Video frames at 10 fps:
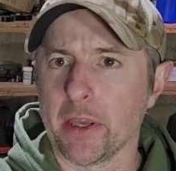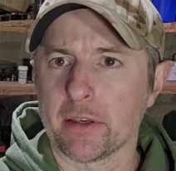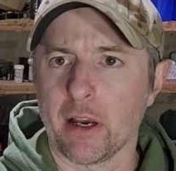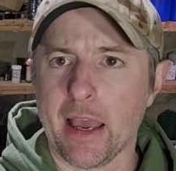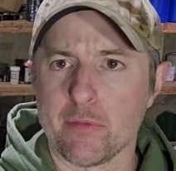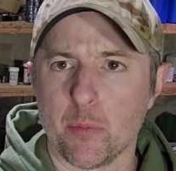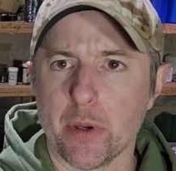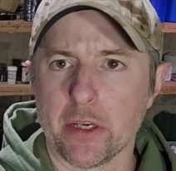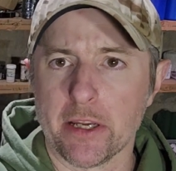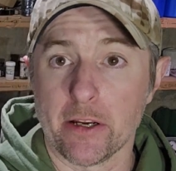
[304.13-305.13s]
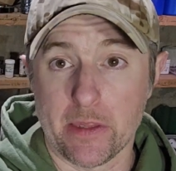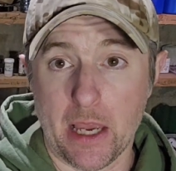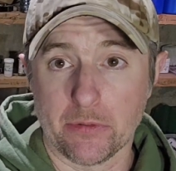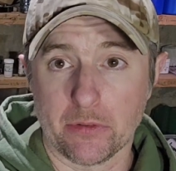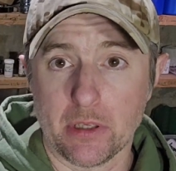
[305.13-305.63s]
like, I have a bit here that
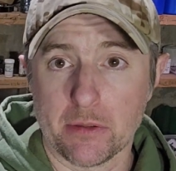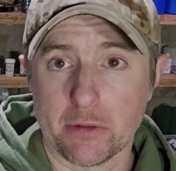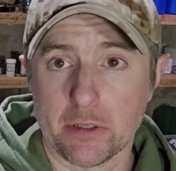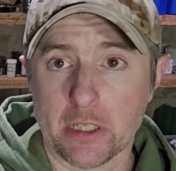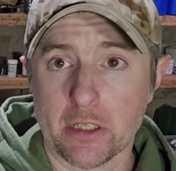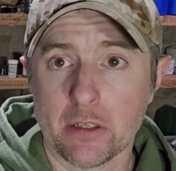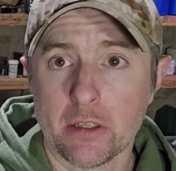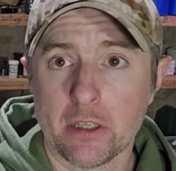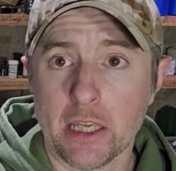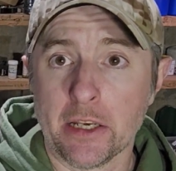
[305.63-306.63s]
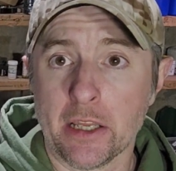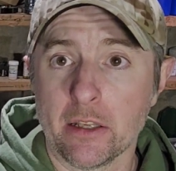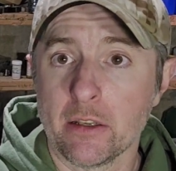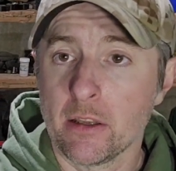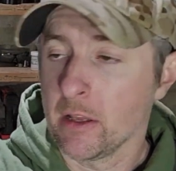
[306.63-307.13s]
has a T30 in
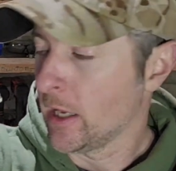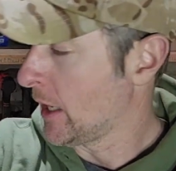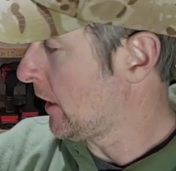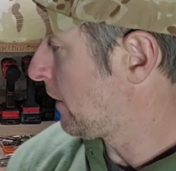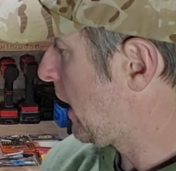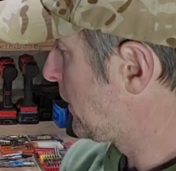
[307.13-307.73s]
it, and